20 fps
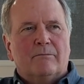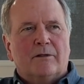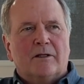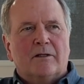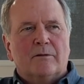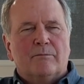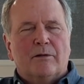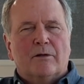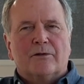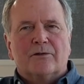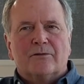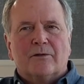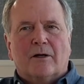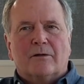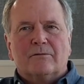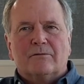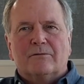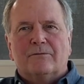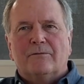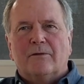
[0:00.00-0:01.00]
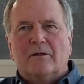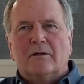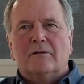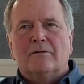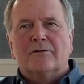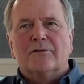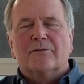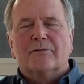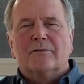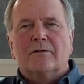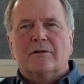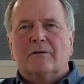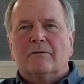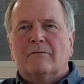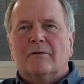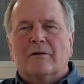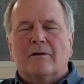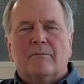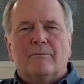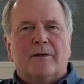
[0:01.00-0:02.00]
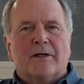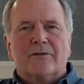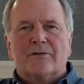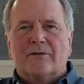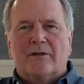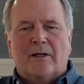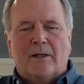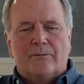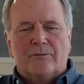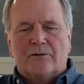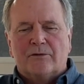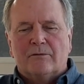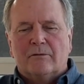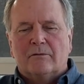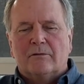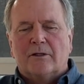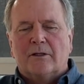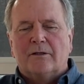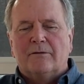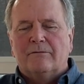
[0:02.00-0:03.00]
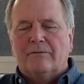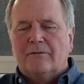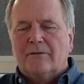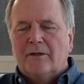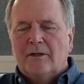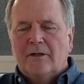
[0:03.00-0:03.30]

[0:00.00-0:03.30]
being a postdoctoral fellow is one of the best times in your life,